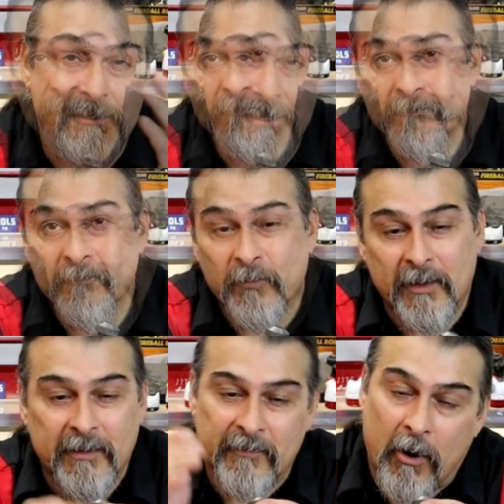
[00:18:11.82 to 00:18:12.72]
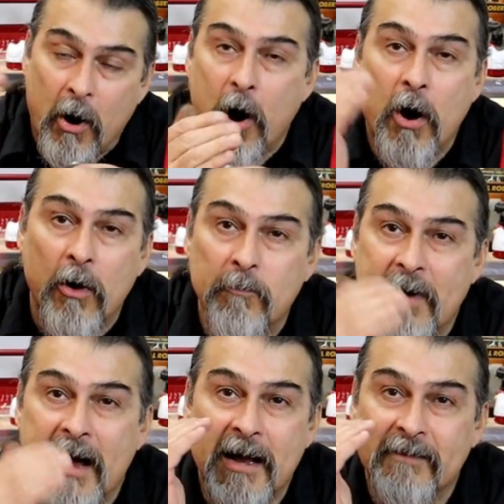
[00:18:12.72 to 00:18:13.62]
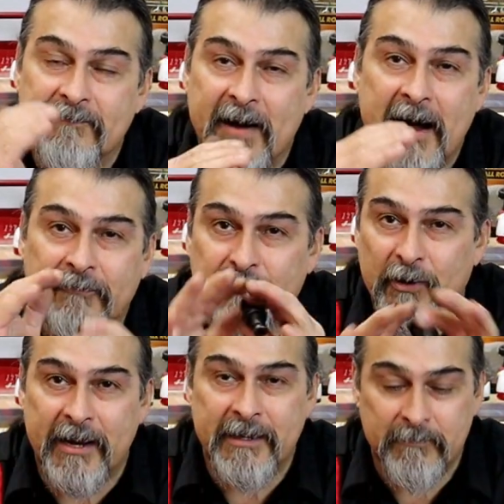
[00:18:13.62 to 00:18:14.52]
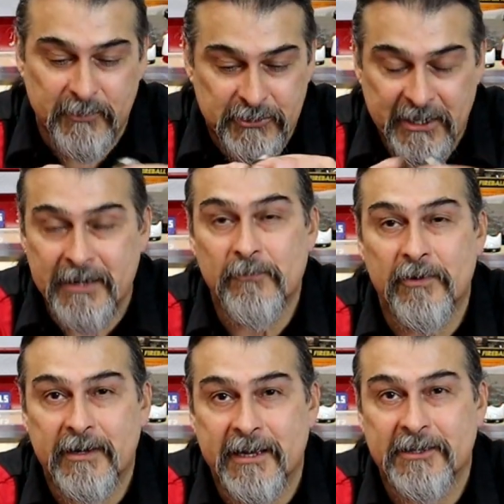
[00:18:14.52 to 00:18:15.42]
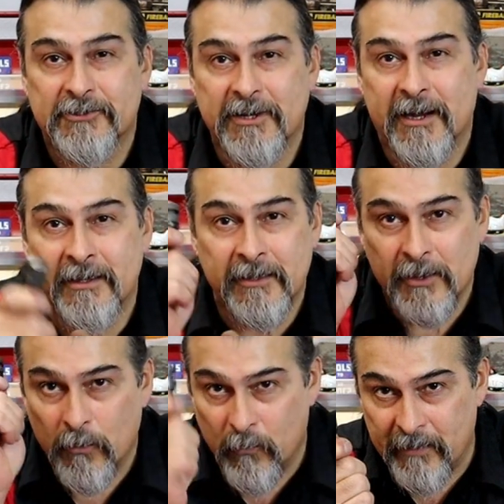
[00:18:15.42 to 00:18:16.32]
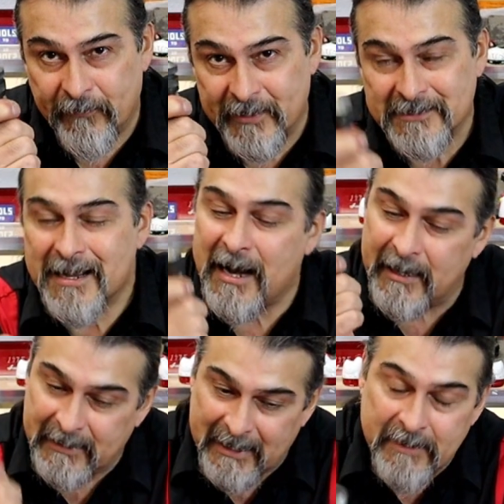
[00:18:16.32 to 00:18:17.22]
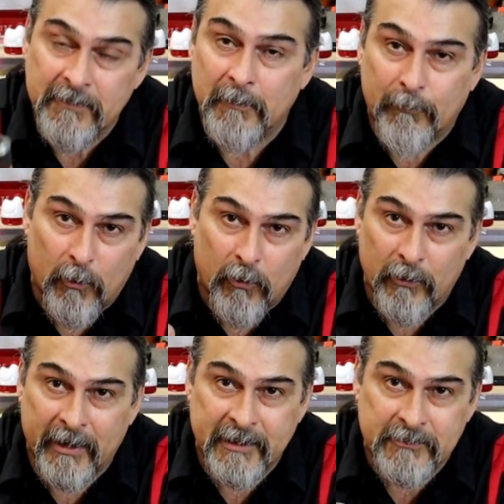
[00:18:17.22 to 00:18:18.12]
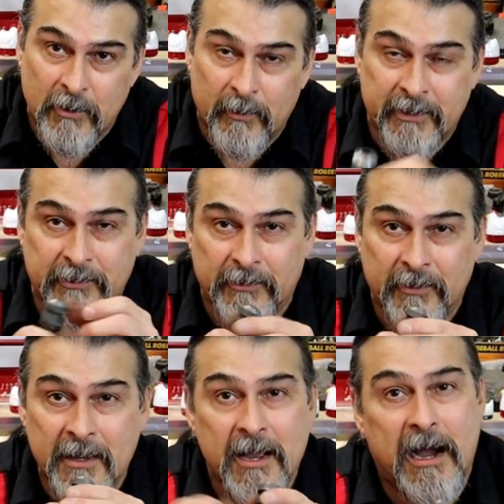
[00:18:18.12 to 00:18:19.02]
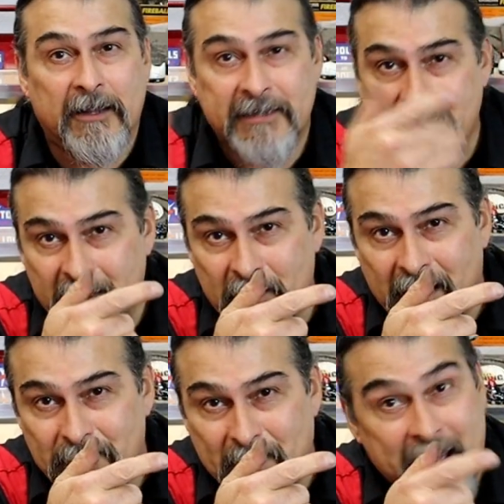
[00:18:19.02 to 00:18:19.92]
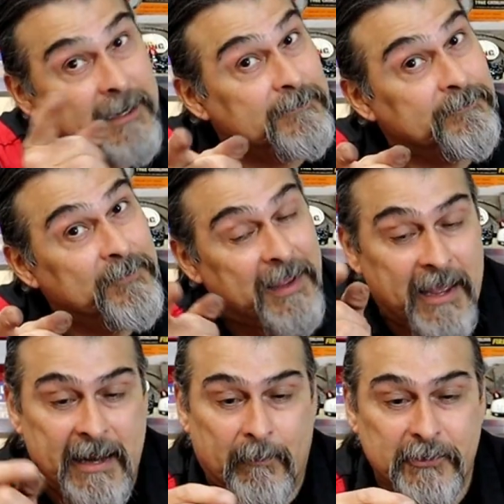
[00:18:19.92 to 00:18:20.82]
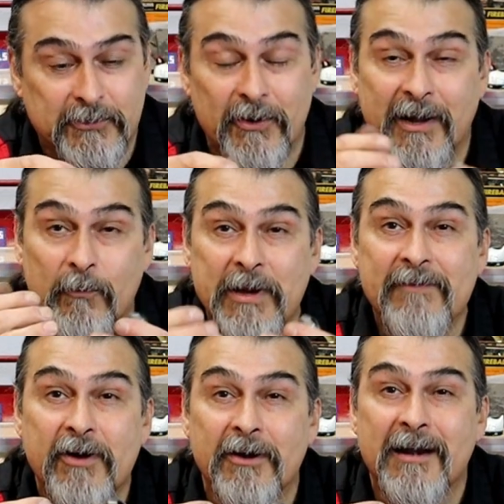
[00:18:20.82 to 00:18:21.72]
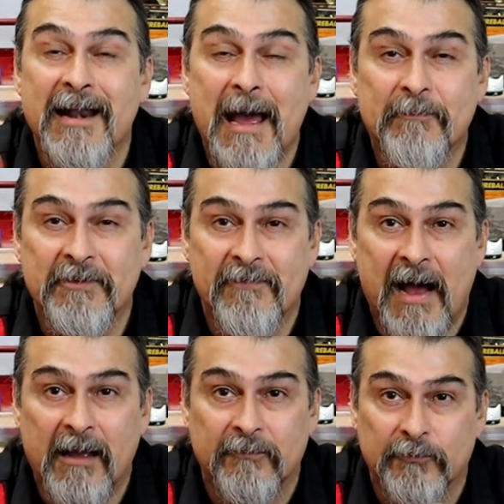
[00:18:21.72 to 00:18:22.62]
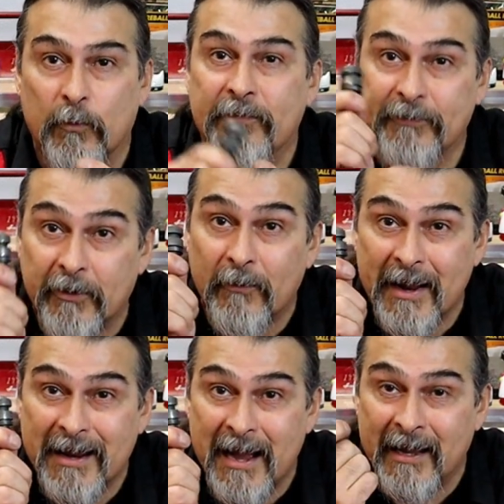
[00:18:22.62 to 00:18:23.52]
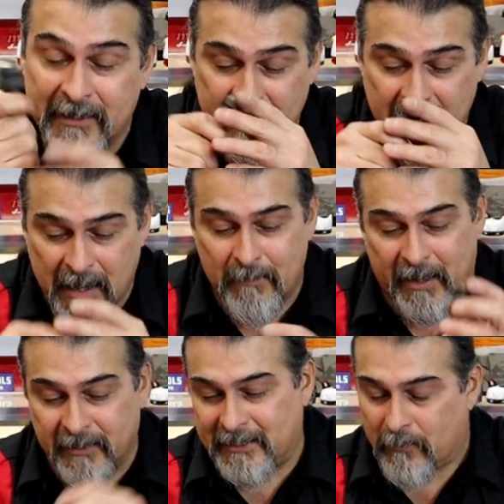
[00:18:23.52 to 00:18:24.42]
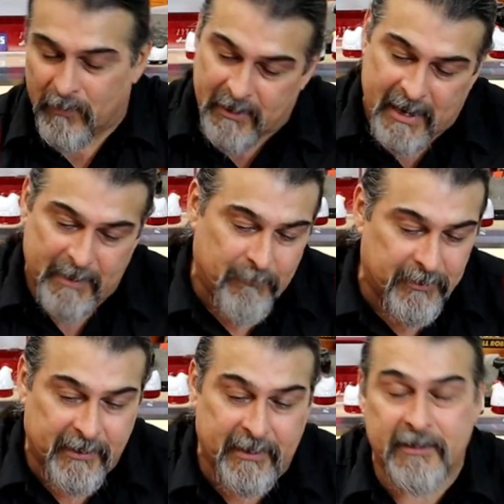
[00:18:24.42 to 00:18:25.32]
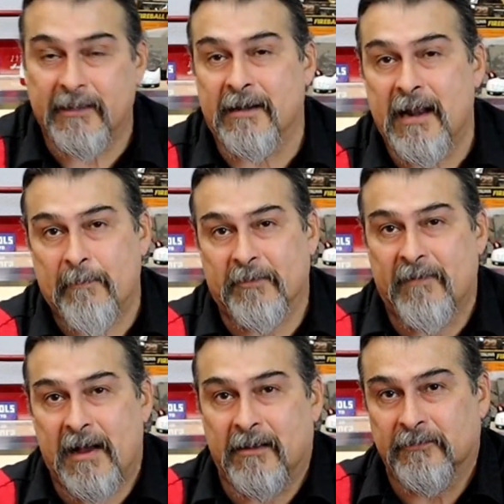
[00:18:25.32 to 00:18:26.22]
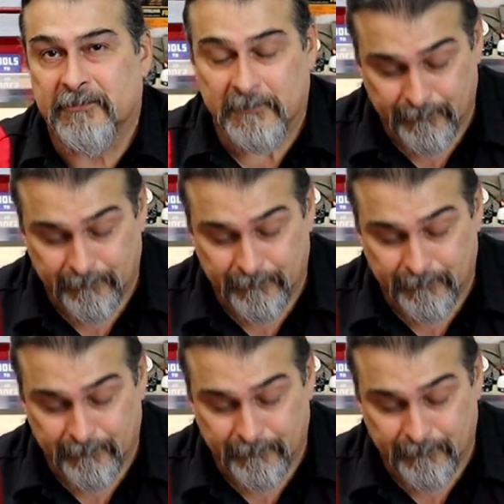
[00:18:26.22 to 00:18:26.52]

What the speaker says: tip, all my valve train machine work is done with this guide in the bore it's going to. I'll take you out back, and I'm going to show you how we're even going to lap the valves with the correct guide. I'm not going to take one guide and put it in and then lap the valves.